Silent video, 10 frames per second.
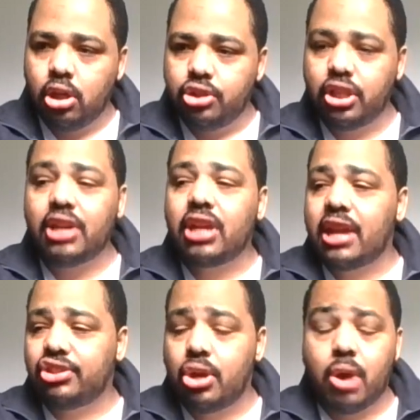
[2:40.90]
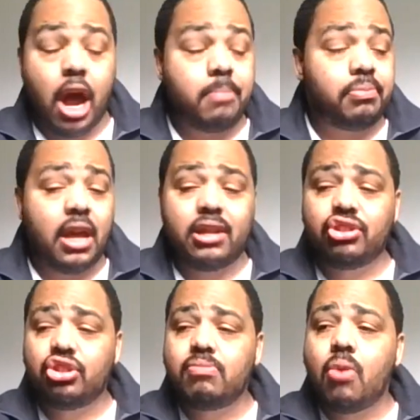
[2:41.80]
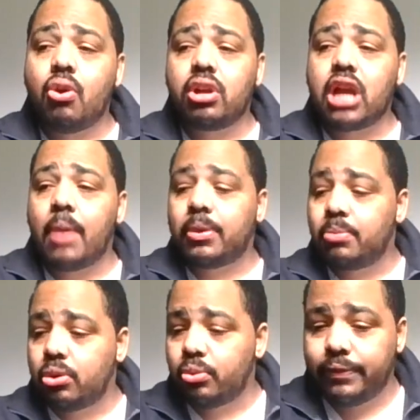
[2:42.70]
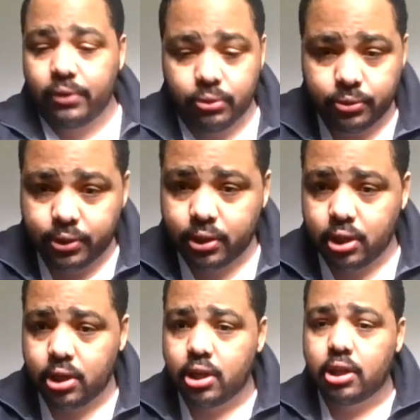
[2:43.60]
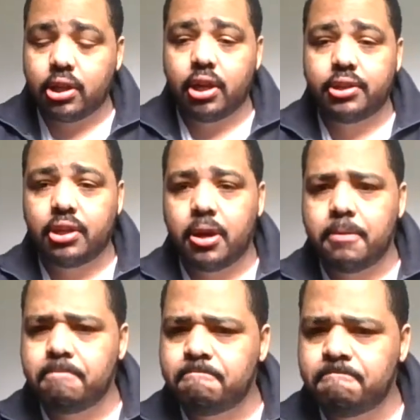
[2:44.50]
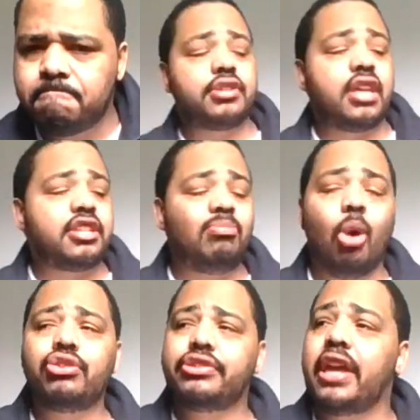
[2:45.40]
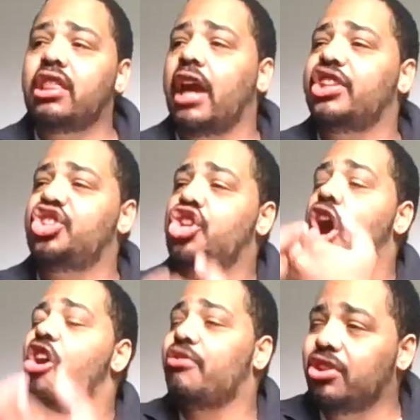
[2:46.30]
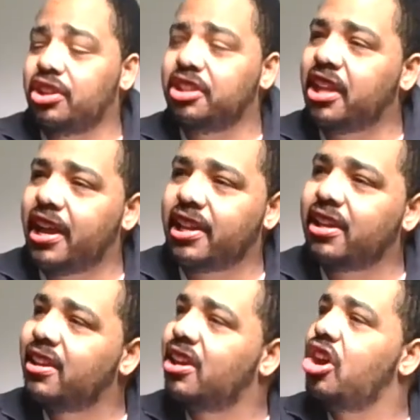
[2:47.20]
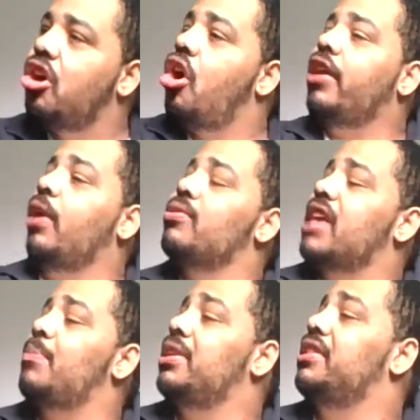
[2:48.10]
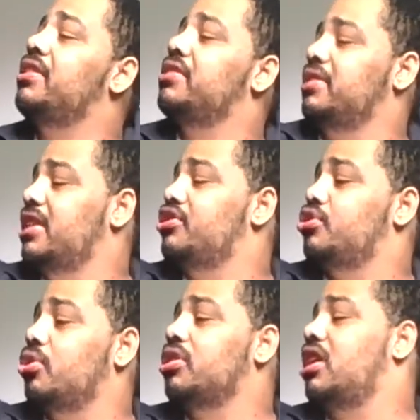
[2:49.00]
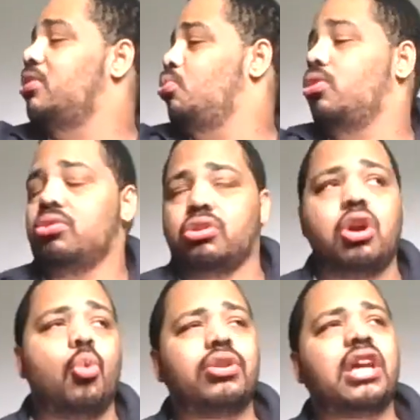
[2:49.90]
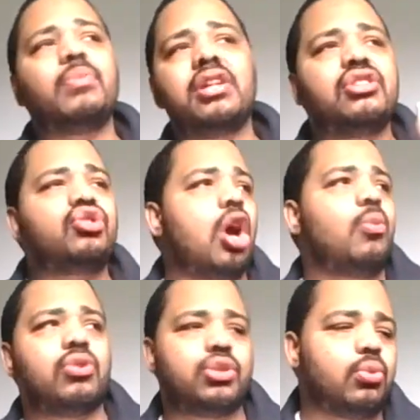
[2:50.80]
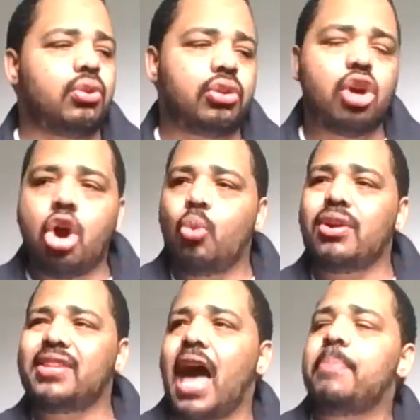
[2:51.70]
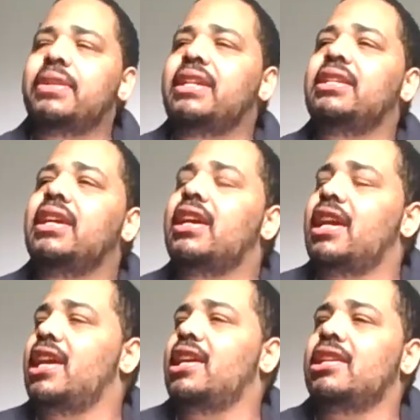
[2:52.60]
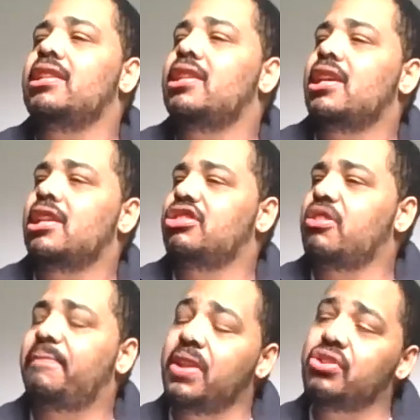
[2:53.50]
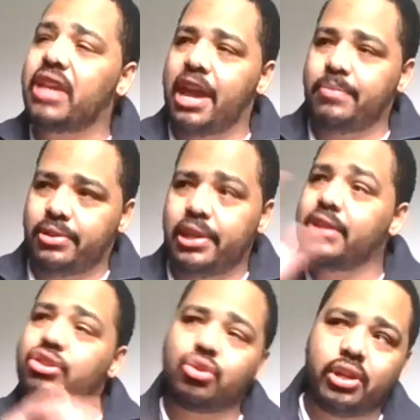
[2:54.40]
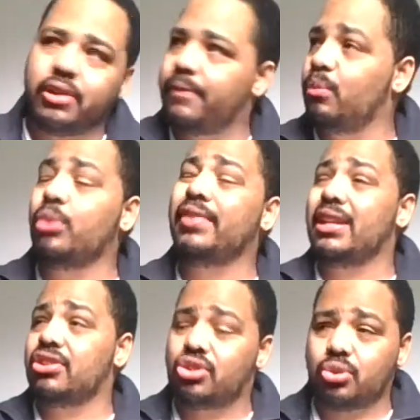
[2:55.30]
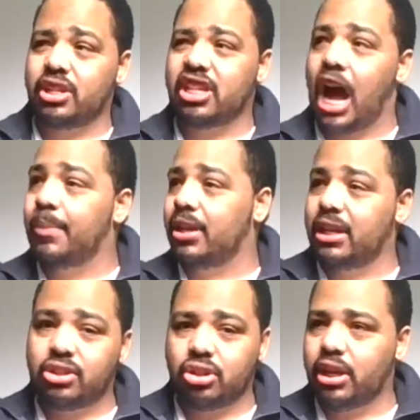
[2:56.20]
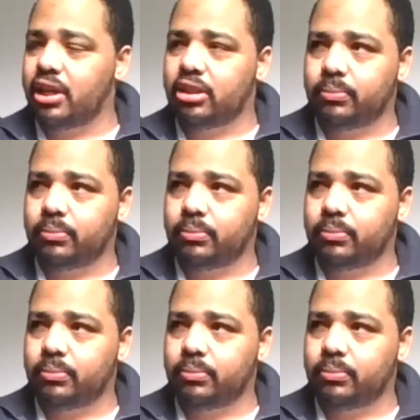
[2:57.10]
let you guys know, I'm planning to do more comic book reviews. Because, as much as I like to cover, what's happening in the Ninja Turtle world? What's happening in Star Wars world? What's happening in the video game industry? Movie industry? Comic industry?